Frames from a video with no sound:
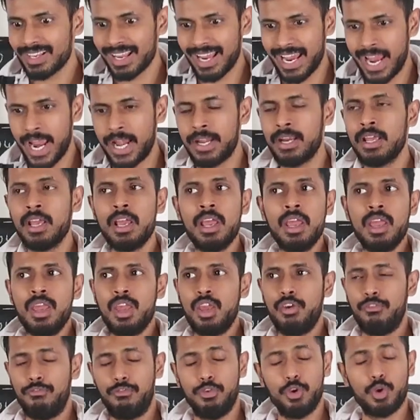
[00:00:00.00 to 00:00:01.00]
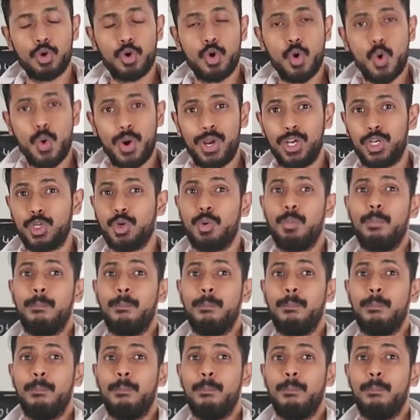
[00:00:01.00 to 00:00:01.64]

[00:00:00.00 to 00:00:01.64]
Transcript: And if you go into